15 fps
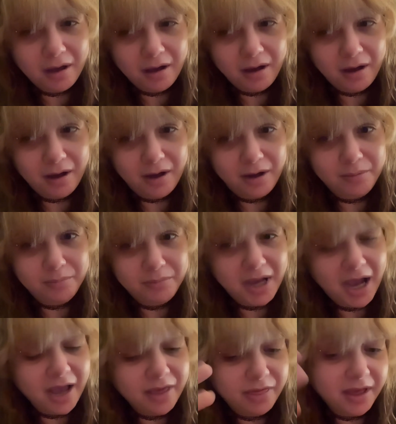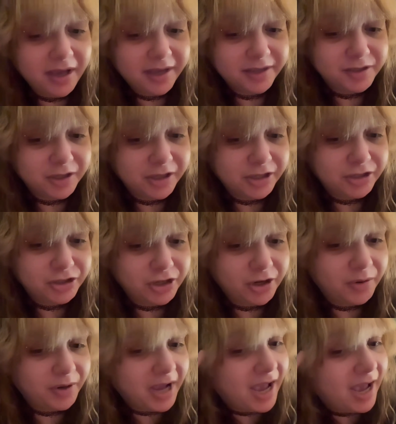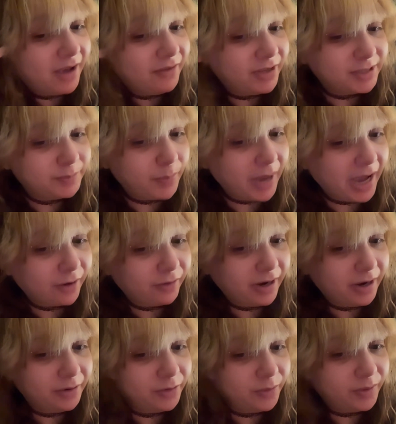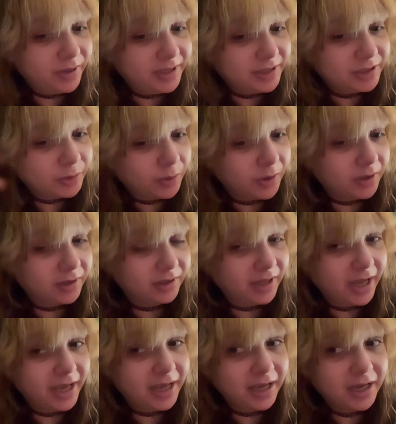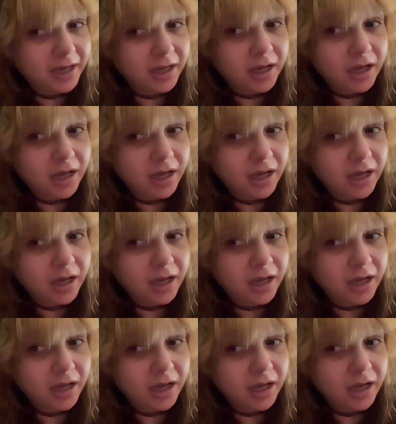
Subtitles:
I think it's a good show to have as background noise, or like